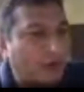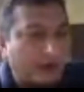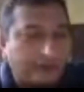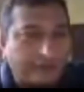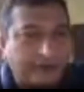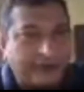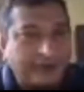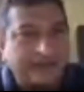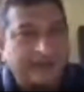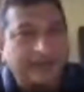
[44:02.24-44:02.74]

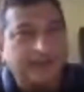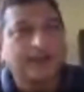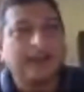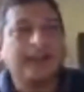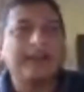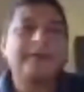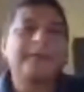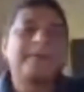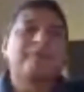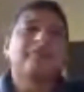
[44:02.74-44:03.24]
motor
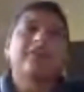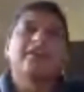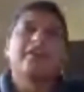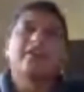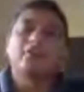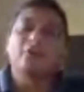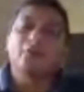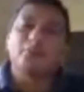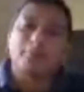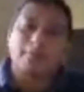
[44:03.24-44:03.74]
vehicle,
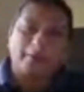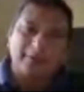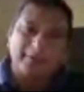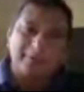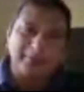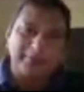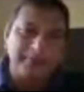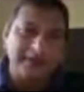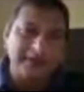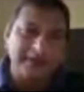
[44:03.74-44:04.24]
you
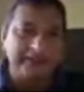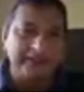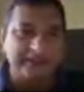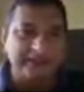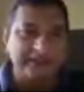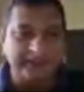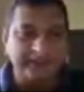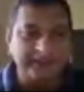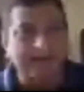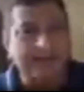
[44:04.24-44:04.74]
probably
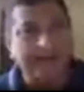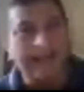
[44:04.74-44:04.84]
little